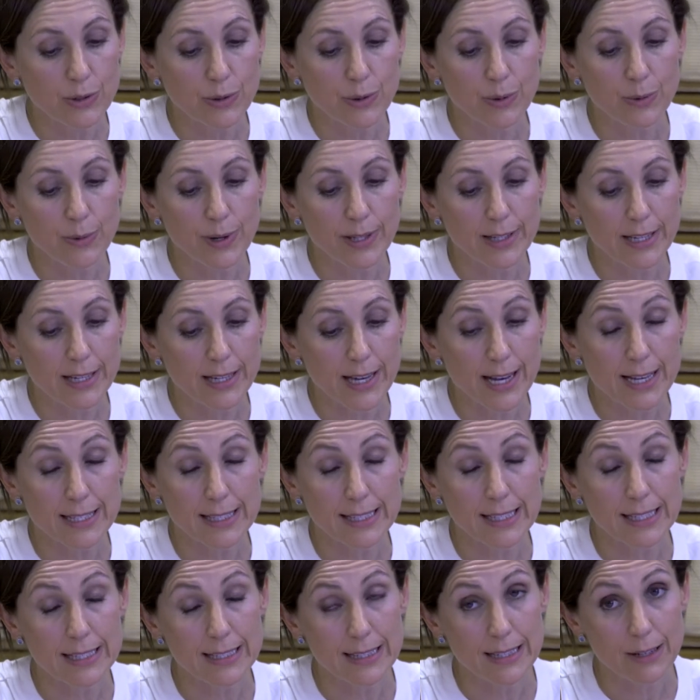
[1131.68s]
to when they
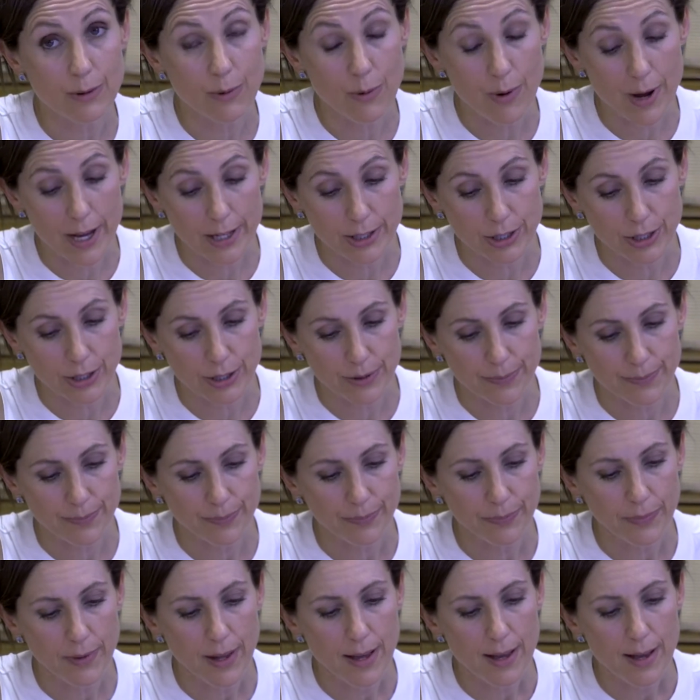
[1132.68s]
answer the question.
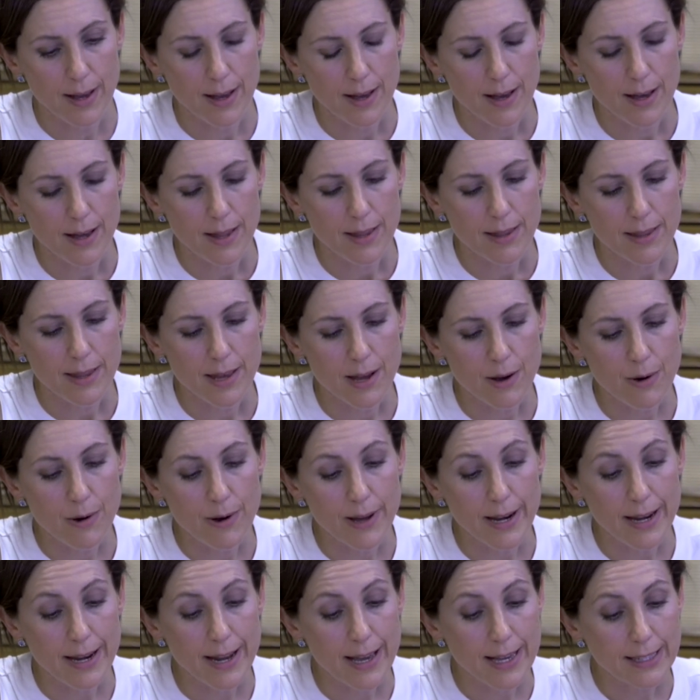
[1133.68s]
The
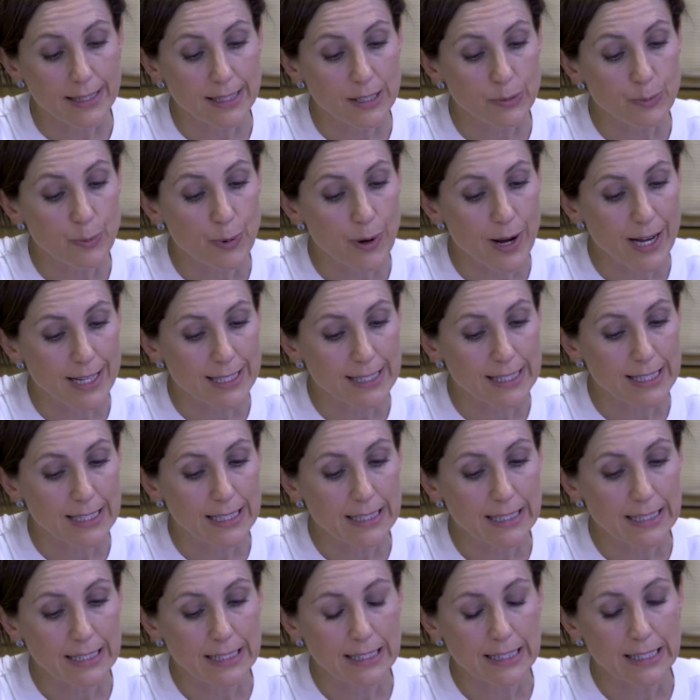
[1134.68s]
ONS price
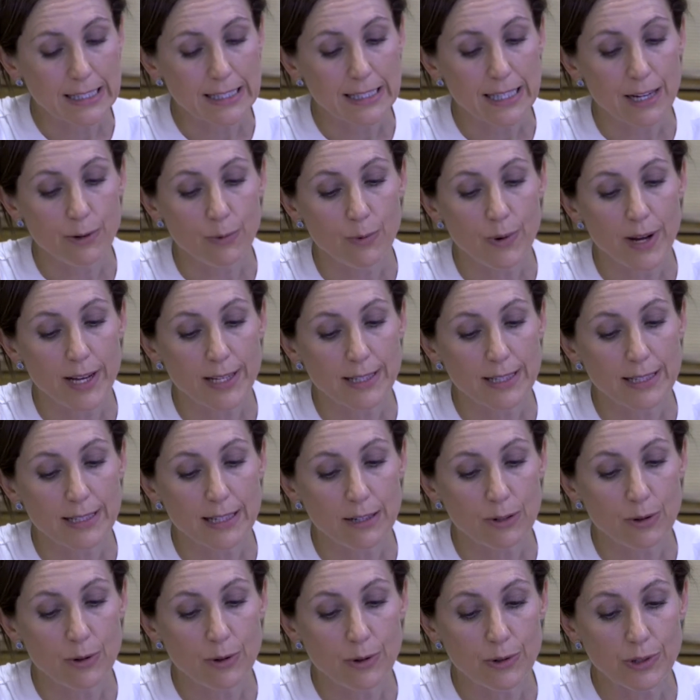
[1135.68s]
indices are weighted
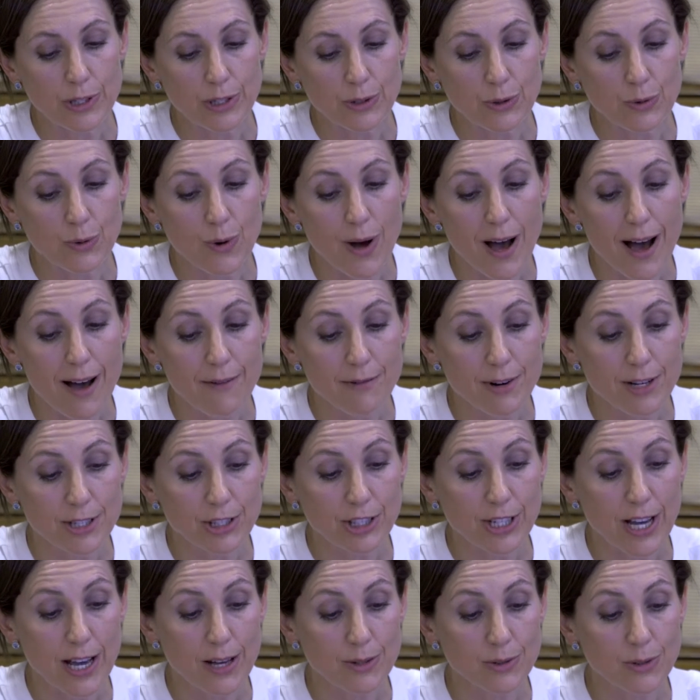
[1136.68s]
according to
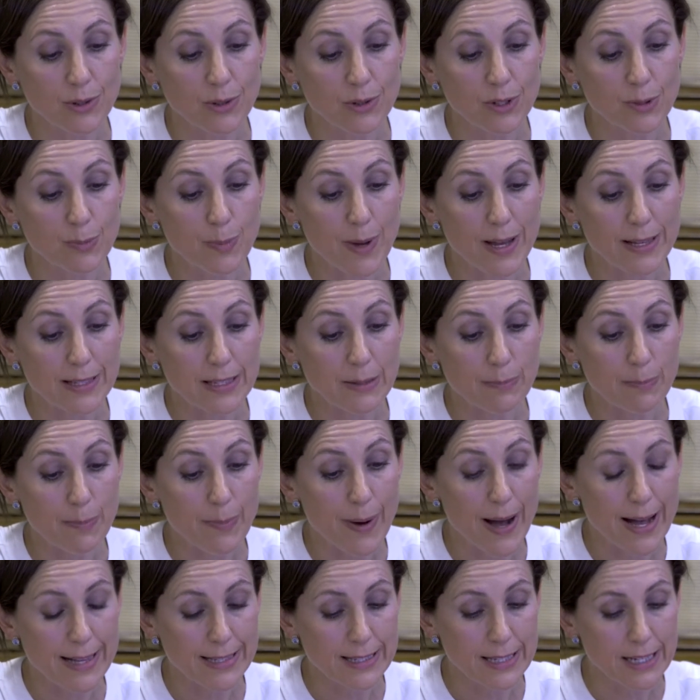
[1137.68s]
average household spending
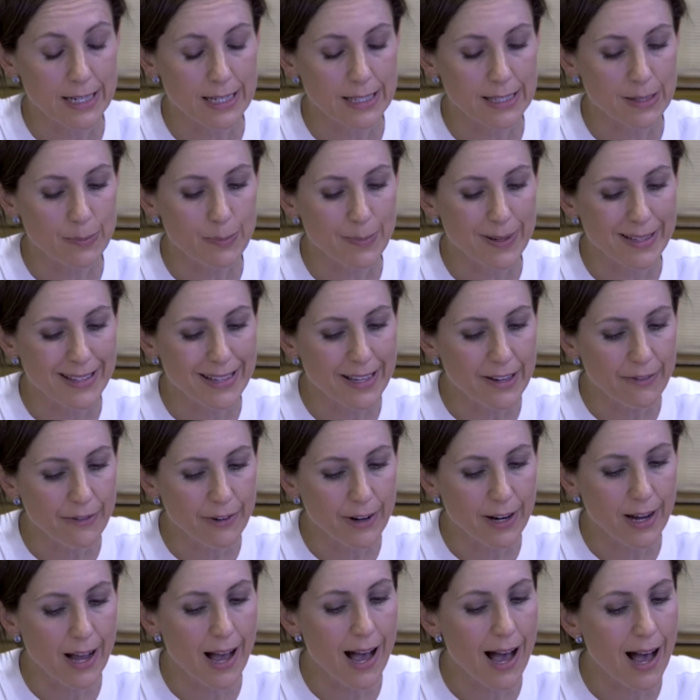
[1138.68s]
patterns, but
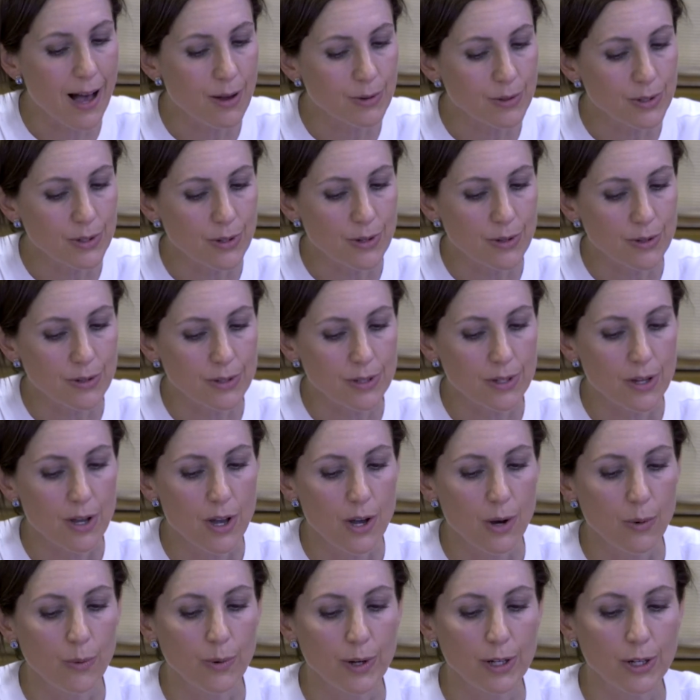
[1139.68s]
different households
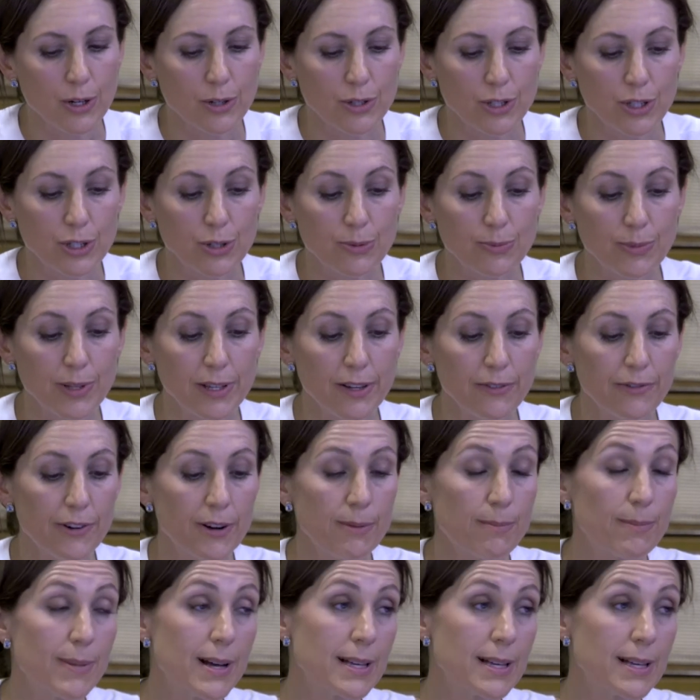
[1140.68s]
will consume different